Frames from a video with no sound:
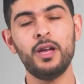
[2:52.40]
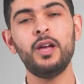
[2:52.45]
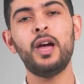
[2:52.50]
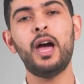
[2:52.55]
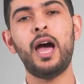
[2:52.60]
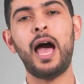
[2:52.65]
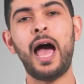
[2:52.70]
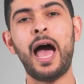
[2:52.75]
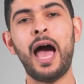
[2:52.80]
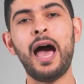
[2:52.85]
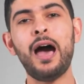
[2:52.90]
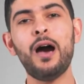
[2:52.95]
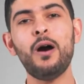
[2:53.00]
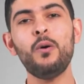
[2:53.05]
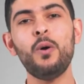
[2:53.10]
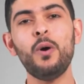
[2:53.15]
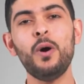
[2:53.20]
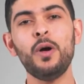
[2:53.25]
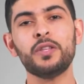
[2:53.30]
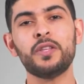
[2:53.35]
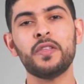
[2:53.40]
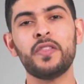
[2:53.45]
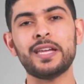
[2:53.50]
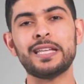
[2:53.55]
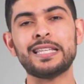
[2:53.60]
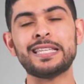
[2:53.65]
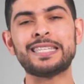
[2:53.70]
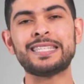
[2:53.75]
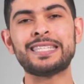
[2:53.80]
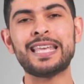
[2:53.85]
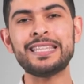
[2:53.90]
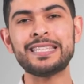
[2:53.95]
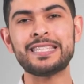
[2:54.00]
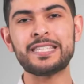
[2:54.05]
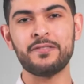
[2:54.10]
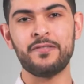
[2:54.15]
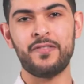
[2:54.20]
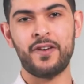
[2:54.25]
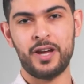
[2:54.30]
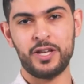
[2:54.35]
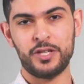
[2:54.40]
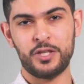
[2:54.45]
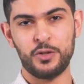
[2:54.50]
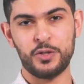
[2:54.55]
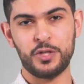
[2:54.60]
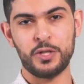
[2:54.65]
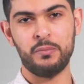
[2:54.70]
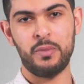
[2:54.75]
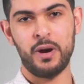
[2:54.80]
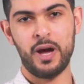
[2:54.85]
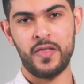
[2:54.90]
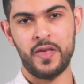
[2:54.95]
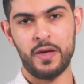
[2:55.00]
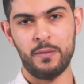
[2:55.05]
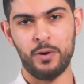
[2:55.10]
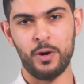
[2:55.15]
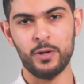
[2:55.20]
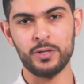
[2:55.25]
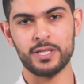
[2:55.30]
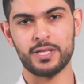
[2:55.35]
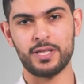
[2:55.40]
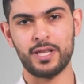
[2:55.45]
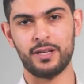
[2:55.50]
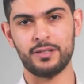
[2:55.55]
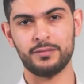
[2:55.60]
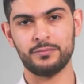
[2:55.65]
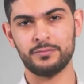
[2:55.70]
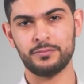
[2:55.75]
How do they incentivize you to buy their bonds then?